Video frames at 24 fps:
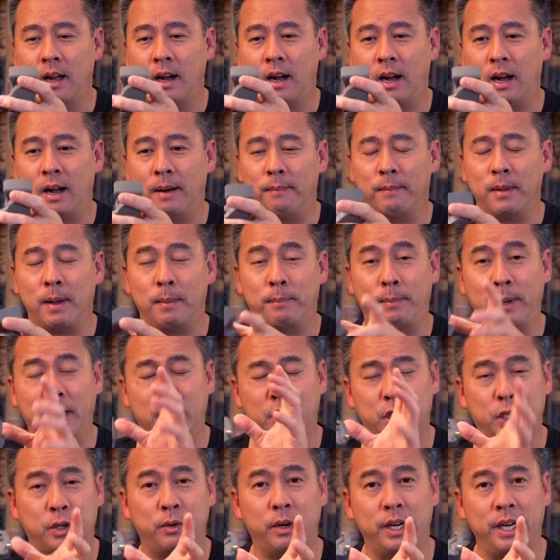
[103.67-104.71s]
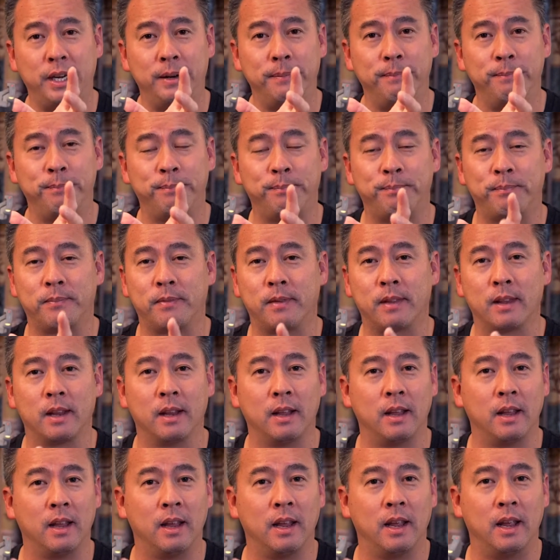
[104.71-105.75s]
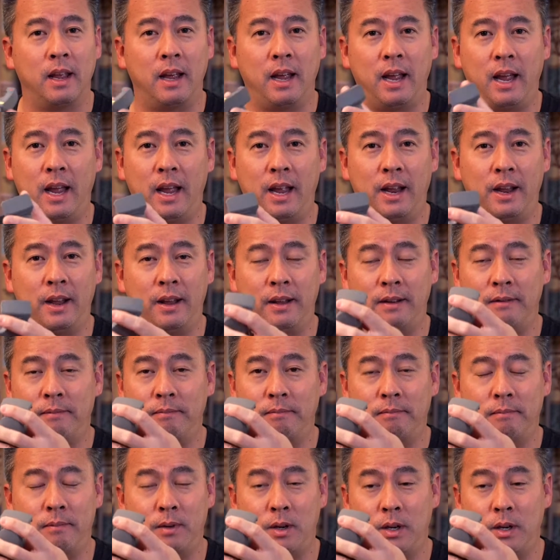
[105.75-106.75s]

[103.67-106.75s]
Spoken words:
a big screen, and